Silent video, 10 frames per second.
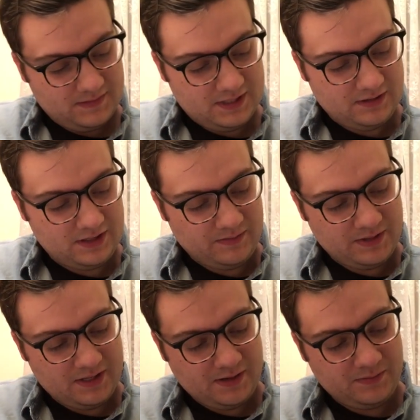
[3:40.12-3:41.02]
So
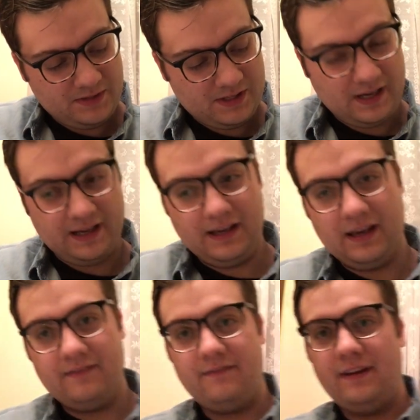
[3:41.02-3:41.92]
sometimes I
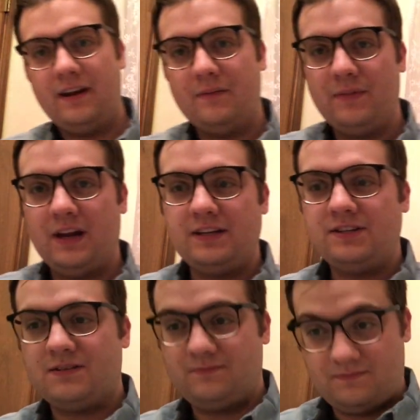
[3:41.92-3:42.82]
get fed up and I
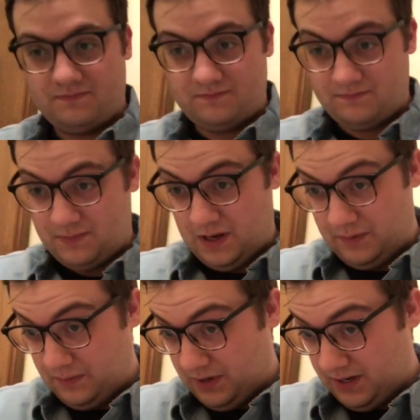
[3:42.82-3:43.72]
just
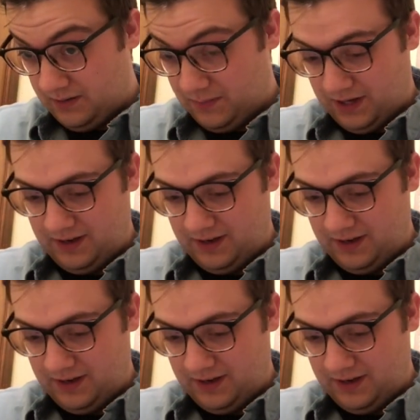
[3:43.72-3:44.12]
bobby pin it, but